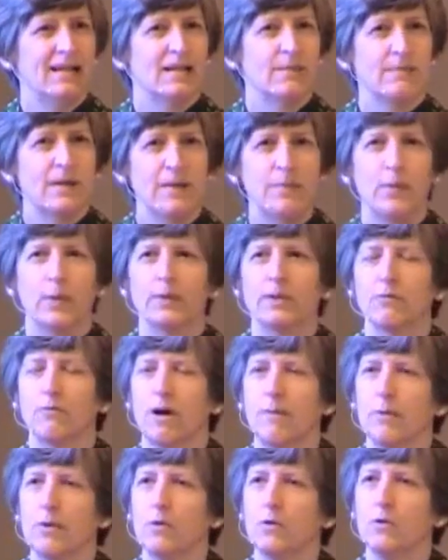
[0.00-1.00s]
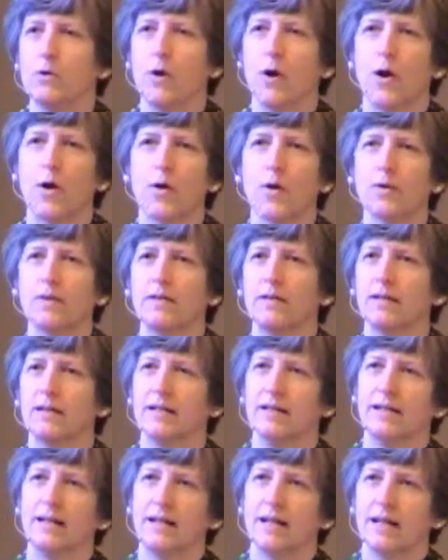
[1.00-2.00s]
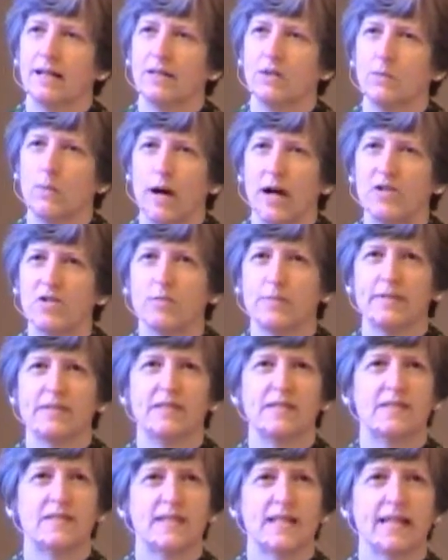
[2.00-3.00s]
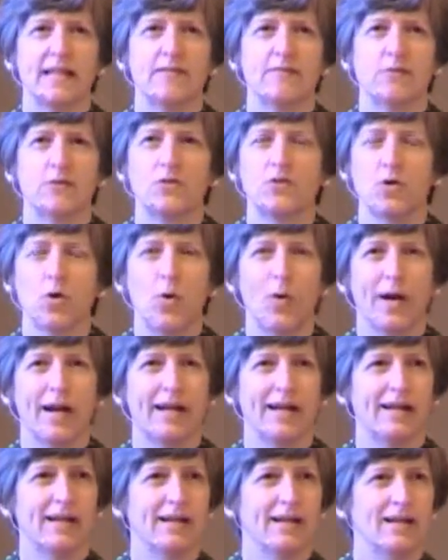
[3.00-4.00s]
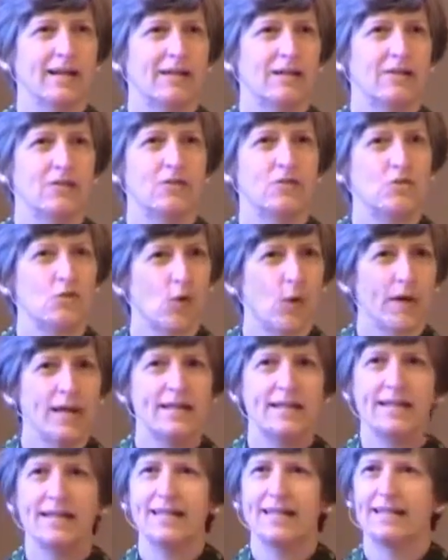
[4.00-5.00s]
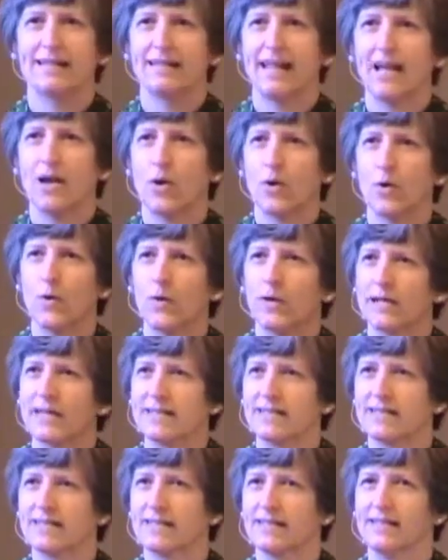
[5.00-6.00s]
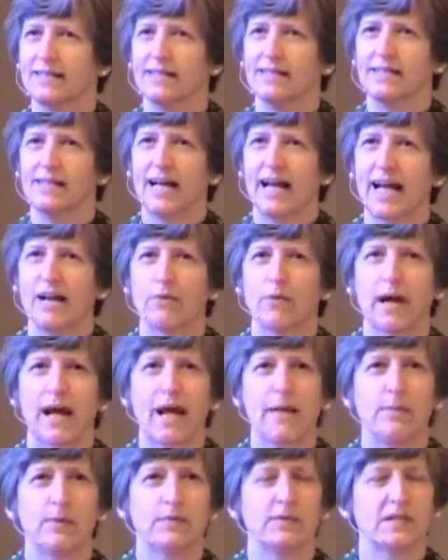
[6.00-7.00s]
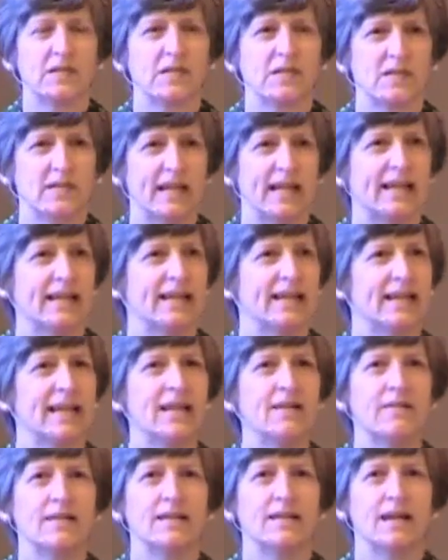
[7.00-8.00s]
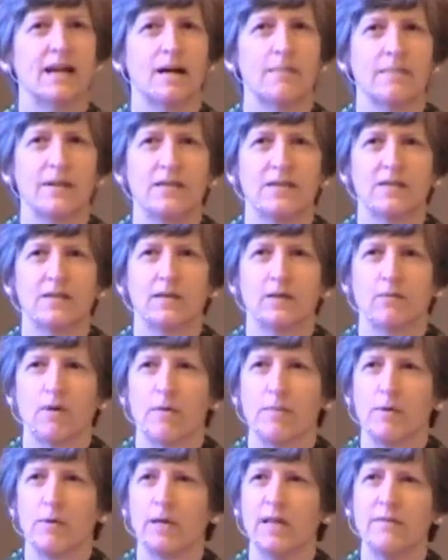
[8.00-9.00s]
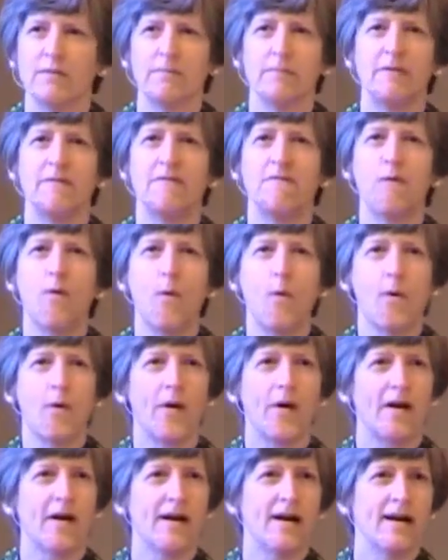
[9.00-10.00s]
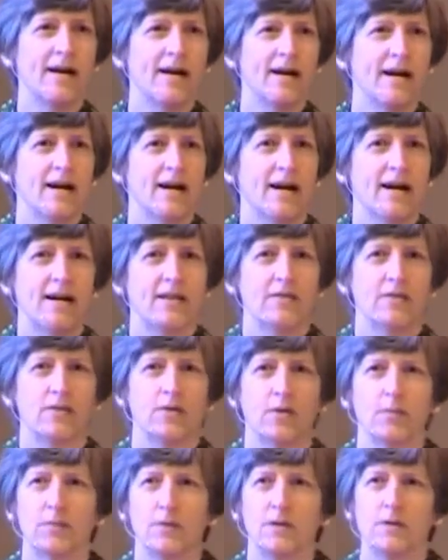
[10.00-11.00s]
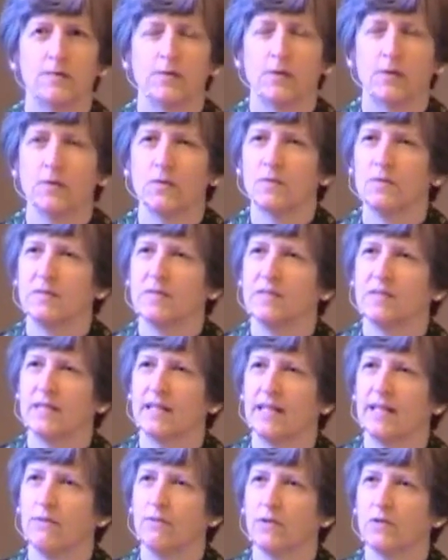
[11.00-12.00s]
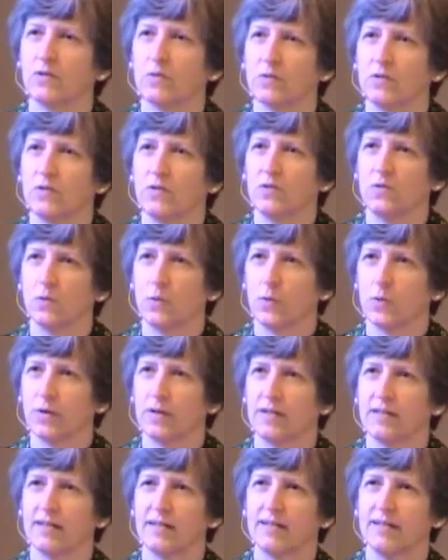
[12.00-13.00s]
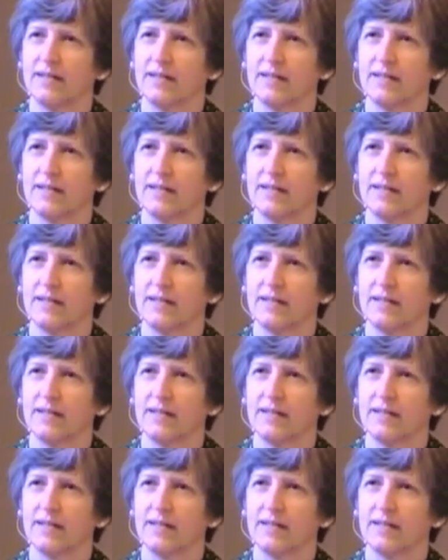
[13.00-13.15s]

the people in the rubble who heard the watchmen singing for joy joined in, they heard it, and were able to sing even amidst the rubble, even before their beautiful city was restored.